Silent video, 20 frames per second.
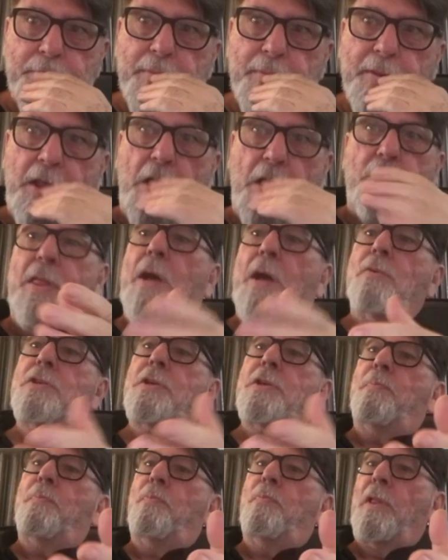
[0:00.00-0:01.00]
Without
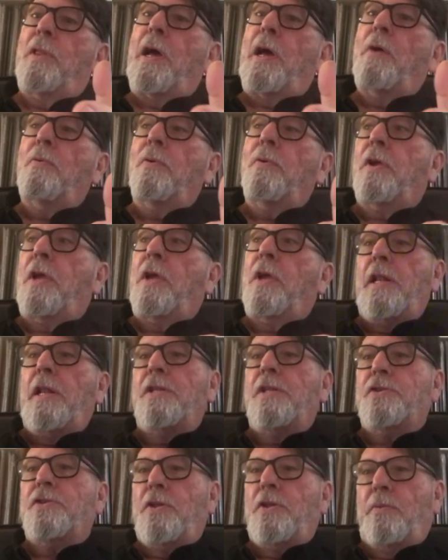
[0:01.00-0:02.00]
getting
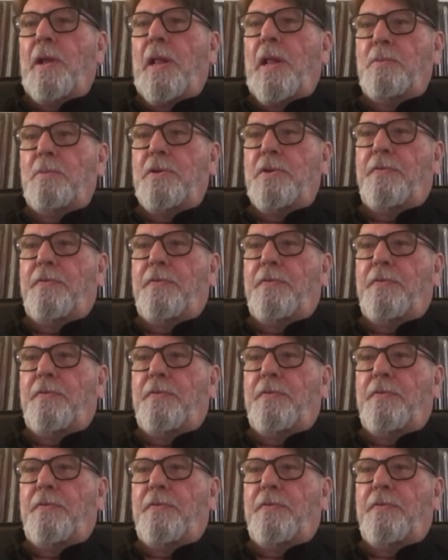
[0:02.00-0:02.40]
into the realms